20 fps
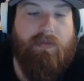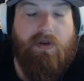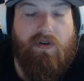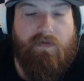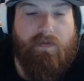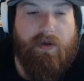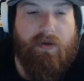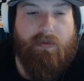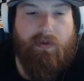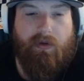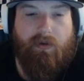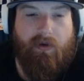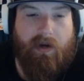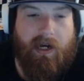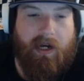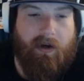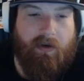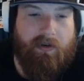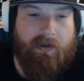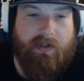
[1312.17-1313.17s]
people
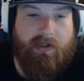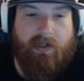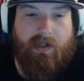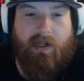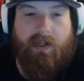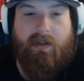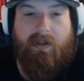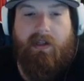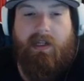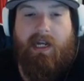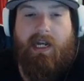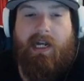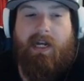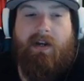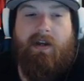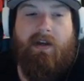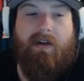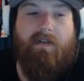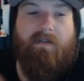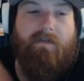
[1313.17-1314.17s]
around in the
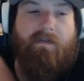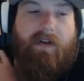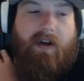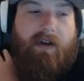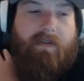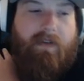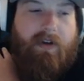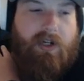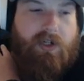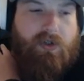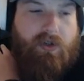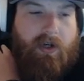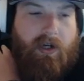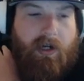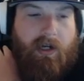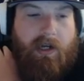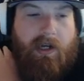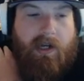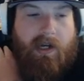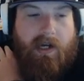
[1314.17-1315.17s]
lane, very, very
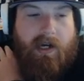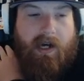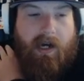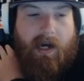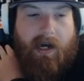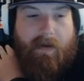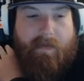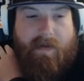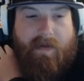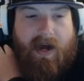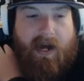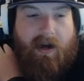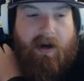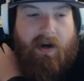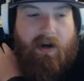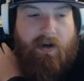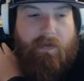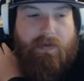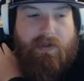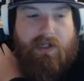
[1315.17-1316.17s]
strong. I'm not
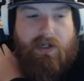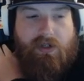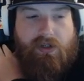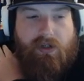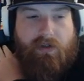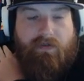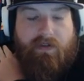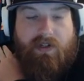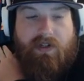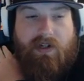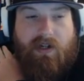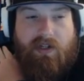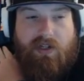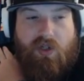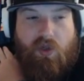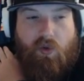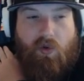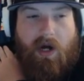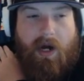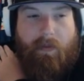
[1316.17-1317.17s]
100% sure if this can
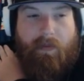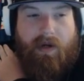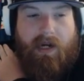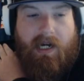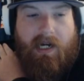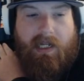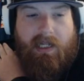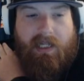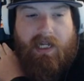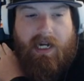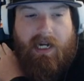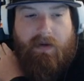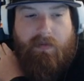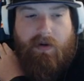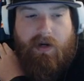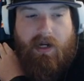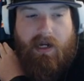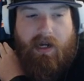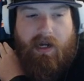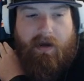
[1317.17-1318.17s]
swap in any lane,
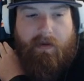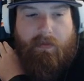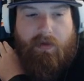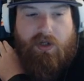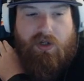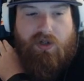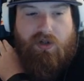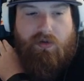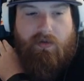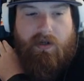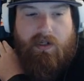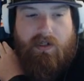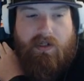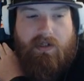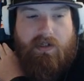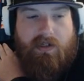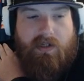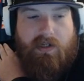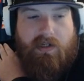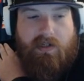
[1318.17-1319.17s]
but I'm assuming,
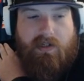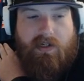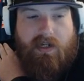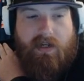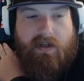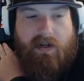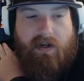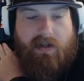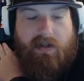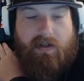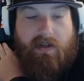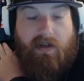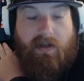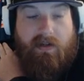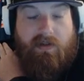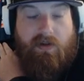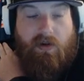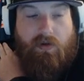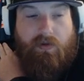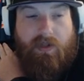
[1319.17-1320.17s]
since it doesn't say that it
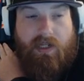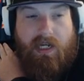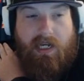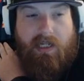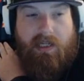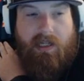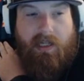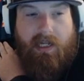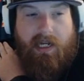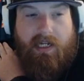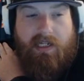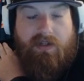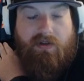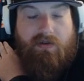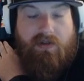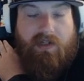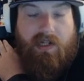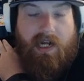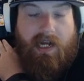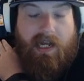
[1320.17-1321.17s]
is only in the lane, so
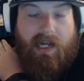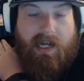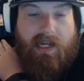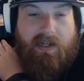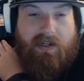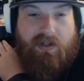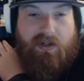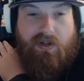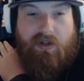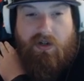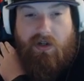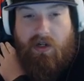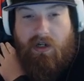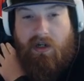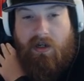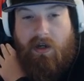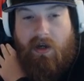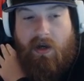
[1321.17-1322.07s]
it's not as good.